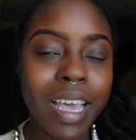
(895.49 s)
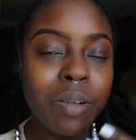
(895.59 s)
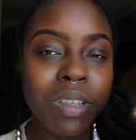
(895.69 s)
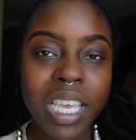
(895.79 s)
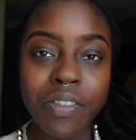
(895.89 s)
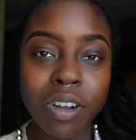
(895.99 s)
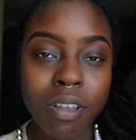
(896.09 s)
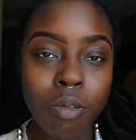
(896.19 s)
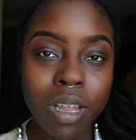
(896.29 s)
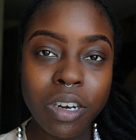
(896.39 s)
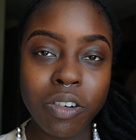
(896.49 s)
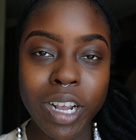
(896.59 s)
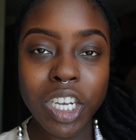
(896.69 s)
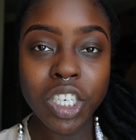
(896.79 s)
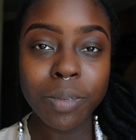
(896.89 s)
I didn't really give her a whole lot of
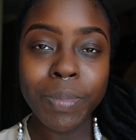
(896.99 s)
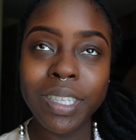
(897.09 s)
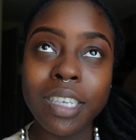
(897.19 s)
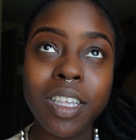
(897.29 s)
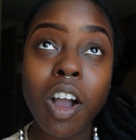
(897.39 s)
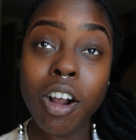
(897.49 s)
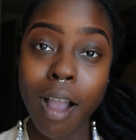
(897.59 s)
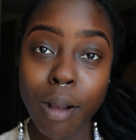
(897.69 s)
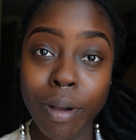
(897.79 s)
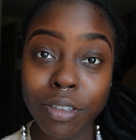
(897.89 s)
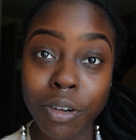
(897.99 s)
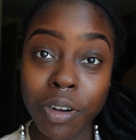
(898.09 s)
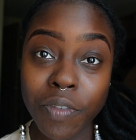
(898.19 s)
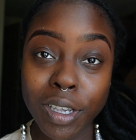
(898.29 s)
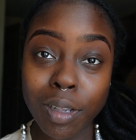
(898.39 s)
direction because I saw her eyebrows on
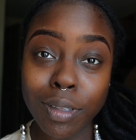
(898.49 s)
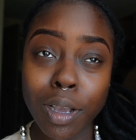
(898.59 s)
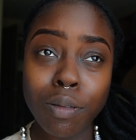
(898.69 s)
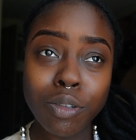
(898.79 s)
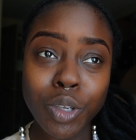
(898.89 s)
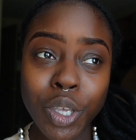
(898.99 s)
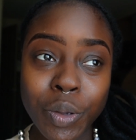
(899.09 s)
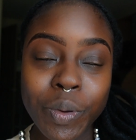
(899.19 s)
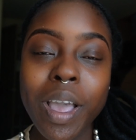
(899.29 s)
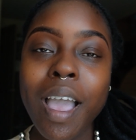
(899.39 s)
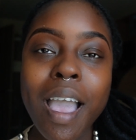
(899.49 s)
her face and I was like, oh, those are cute.